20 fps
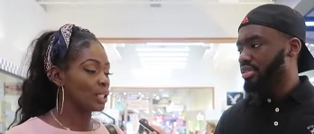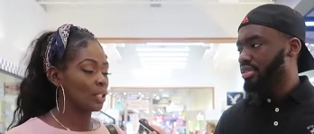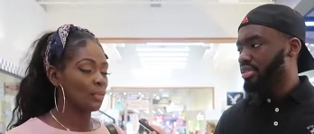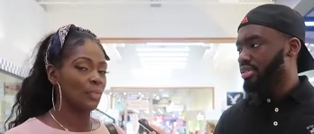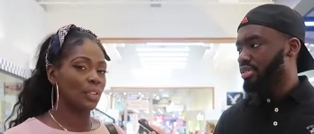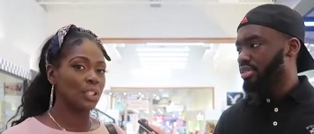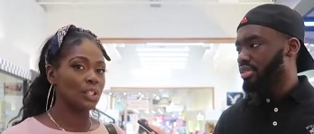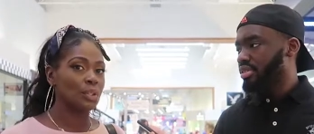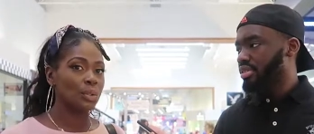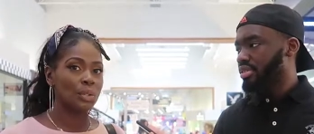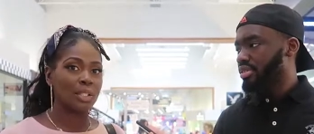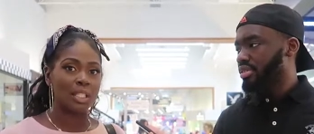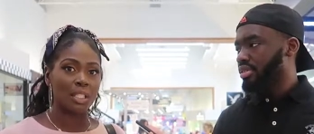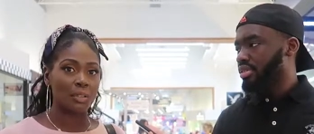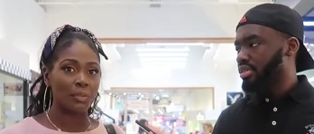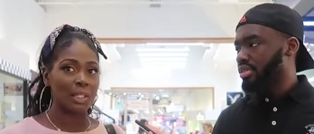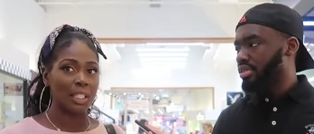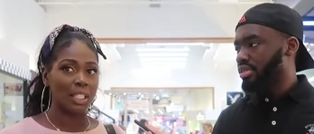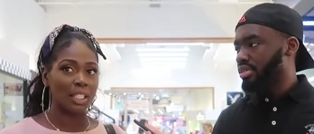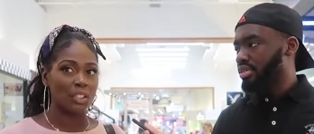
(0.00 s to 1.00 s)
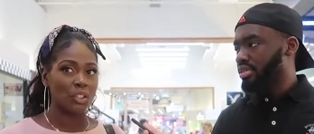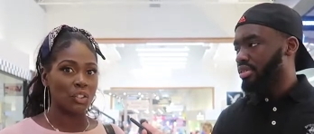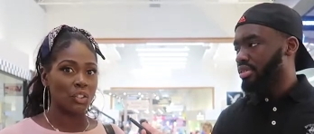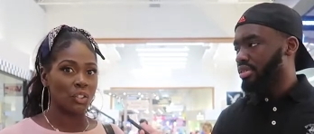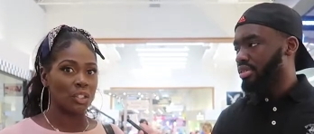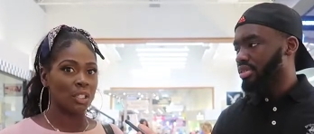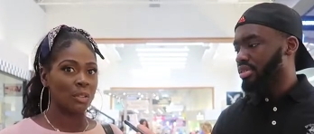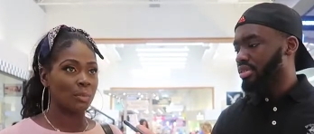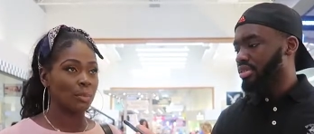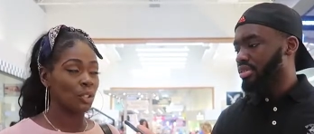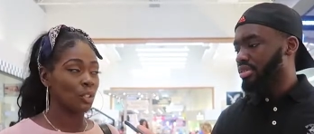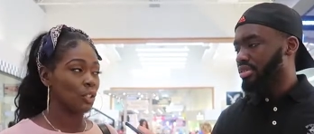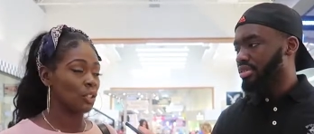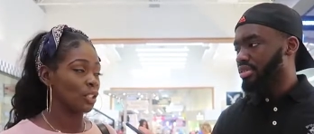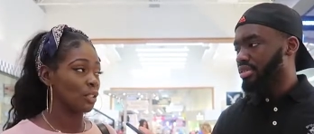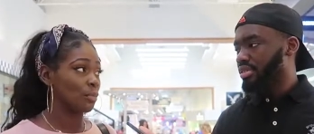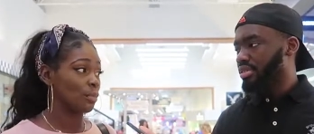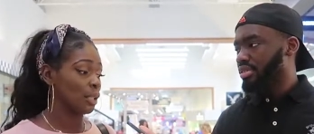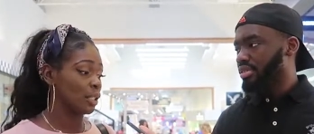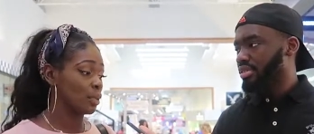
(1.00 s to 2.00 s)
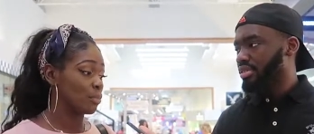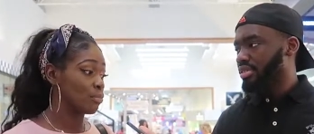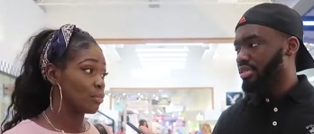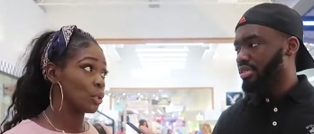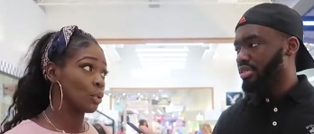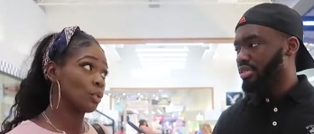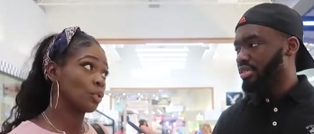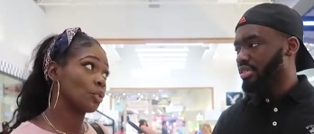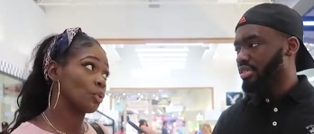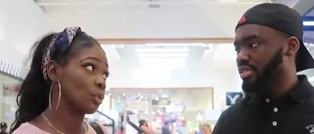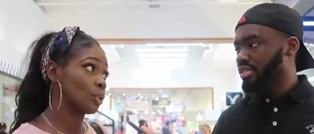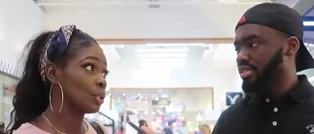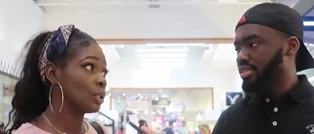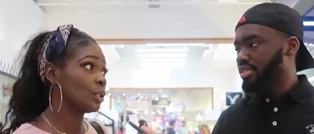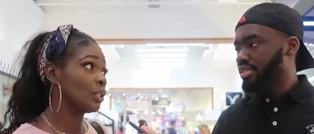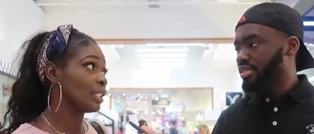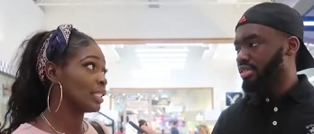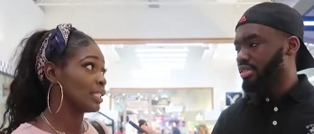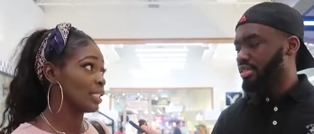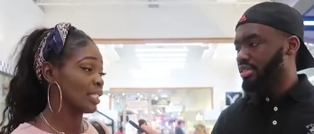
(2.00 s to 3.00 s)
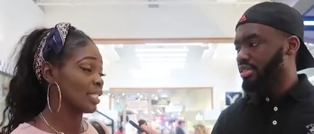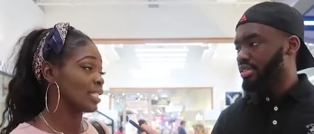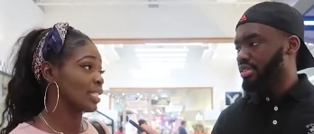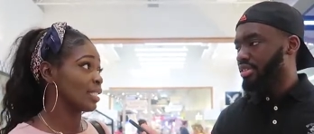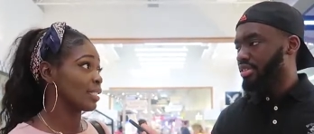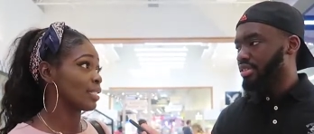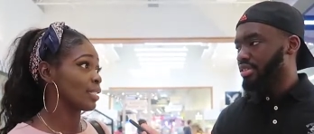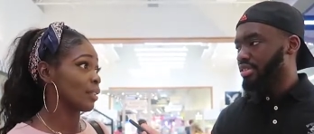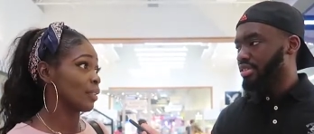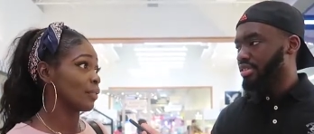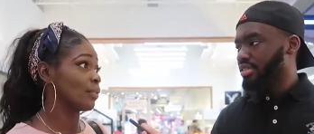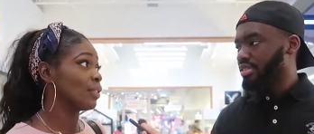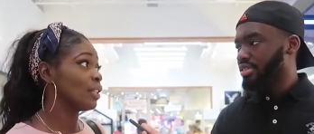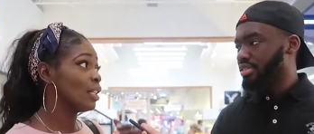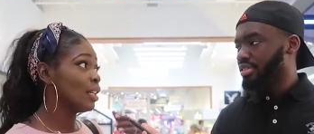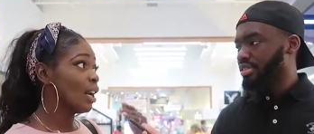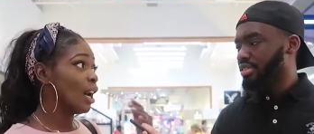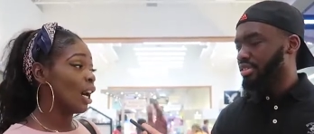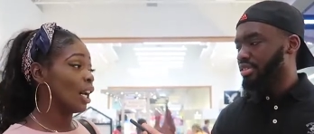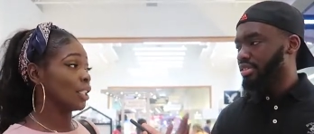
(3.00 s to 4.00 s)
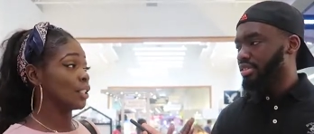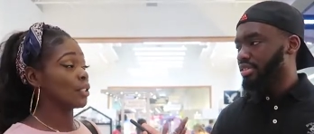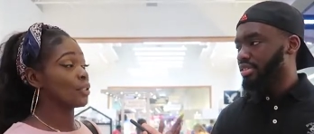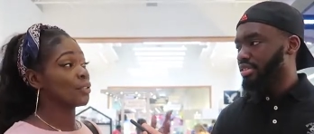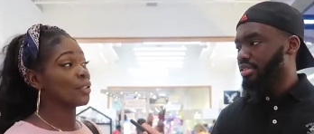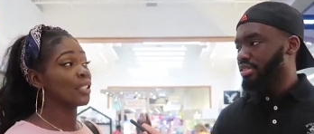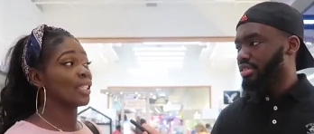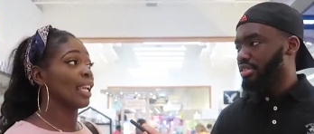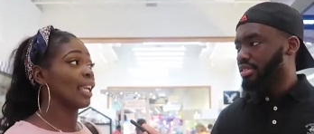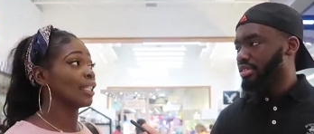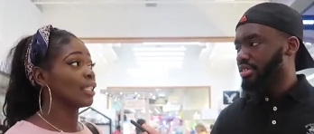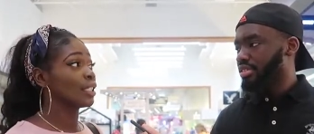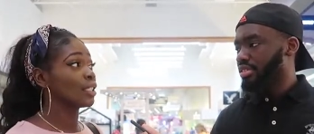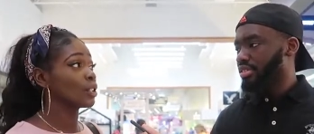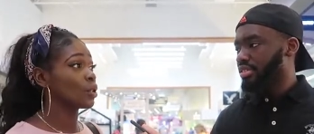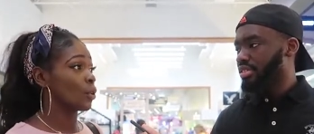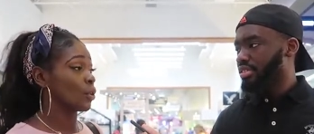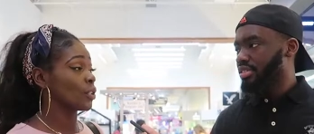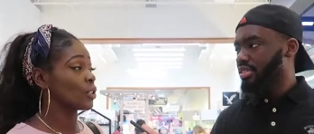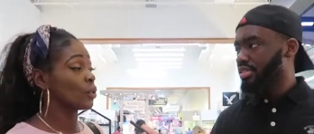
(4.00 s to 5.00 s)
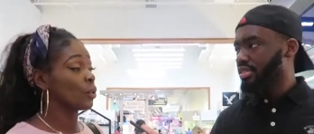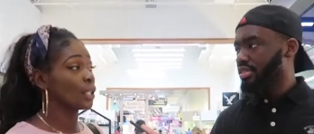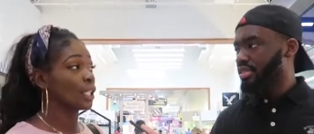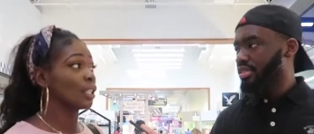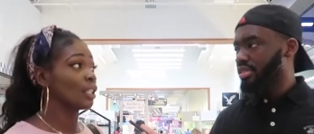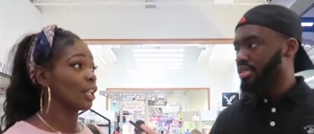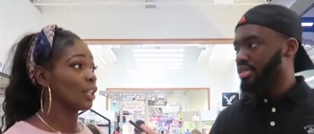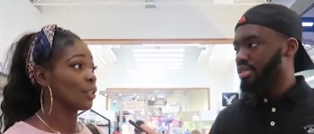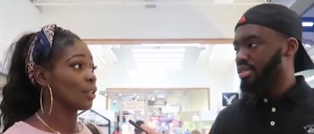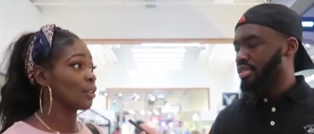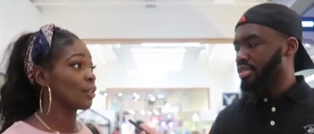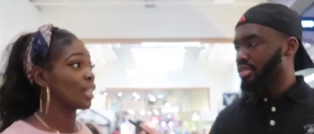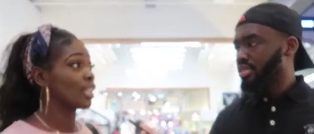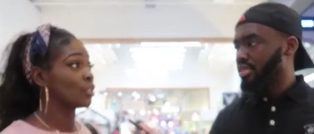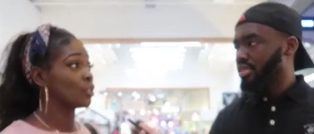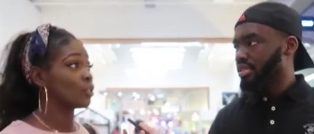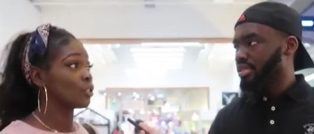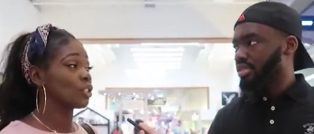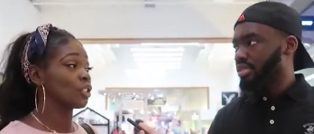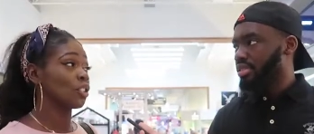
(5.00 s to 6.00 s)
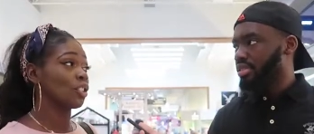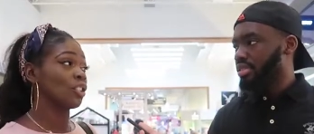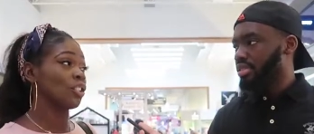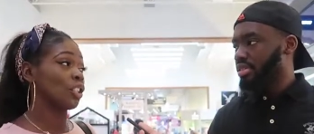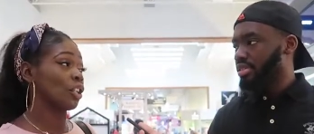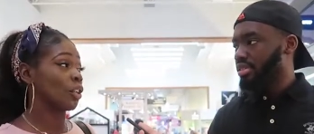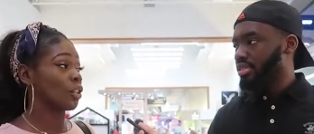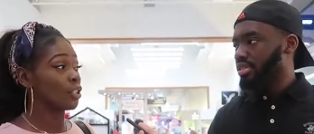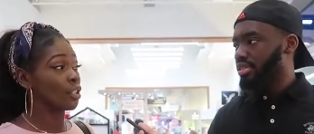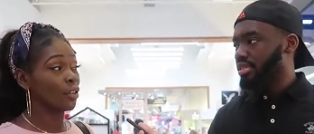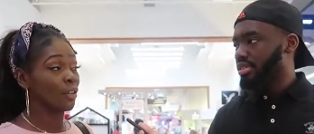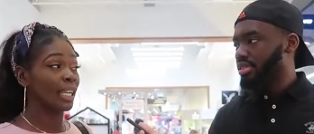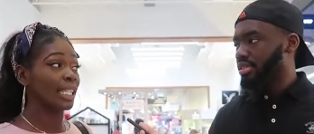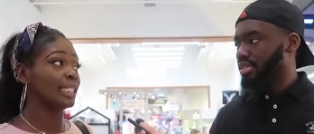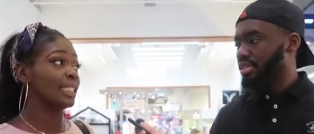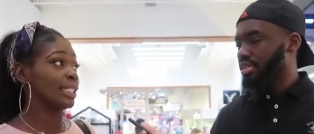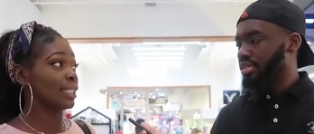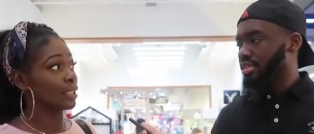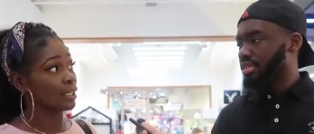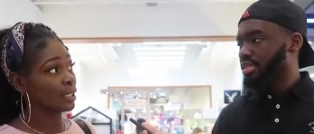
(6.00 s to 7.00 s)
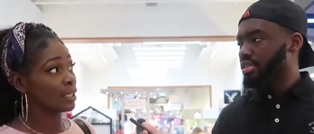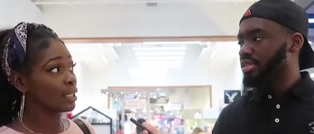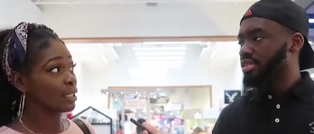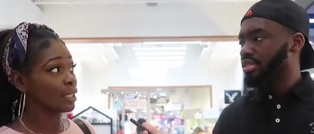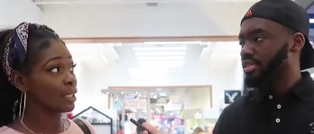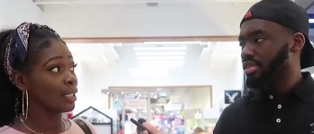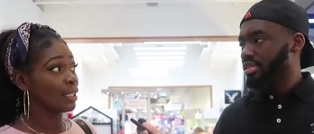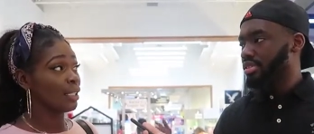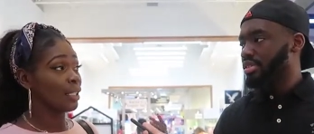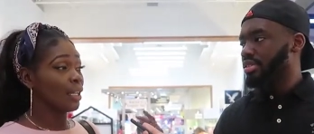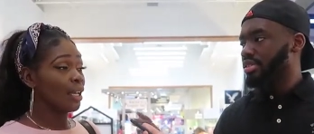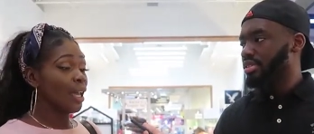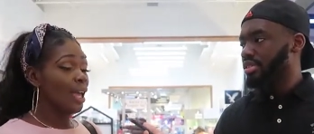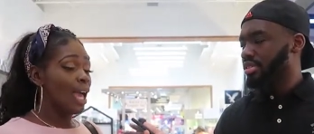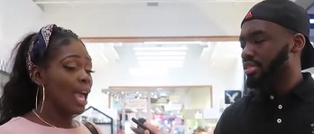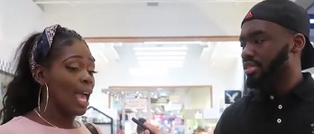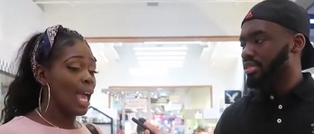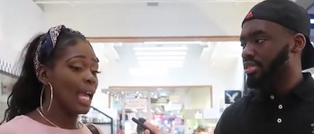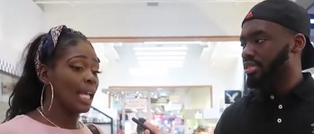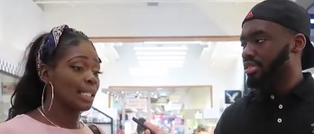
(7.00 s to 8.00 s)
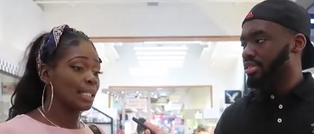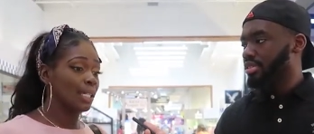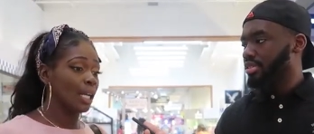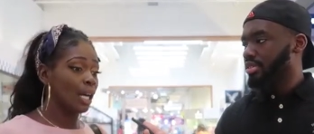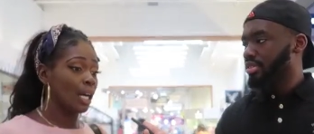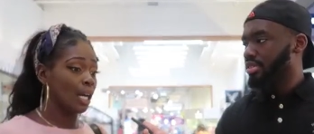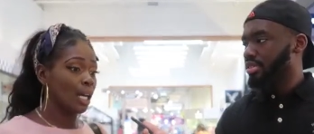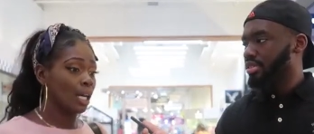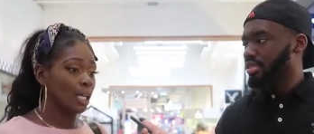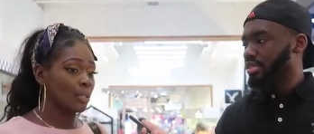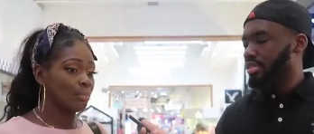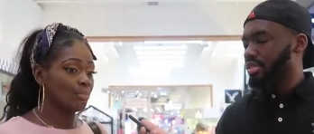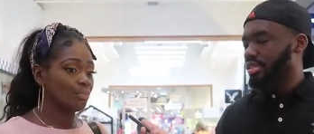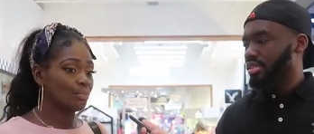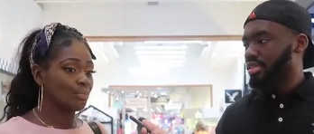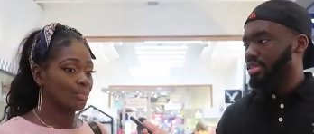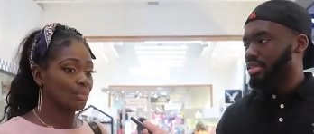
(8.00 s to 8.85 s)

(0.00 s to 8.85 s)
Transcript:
Speaker 1: individuals in a relationship, you should be mutual in the sense of understanding towards one another, and you should share your ideas. And um,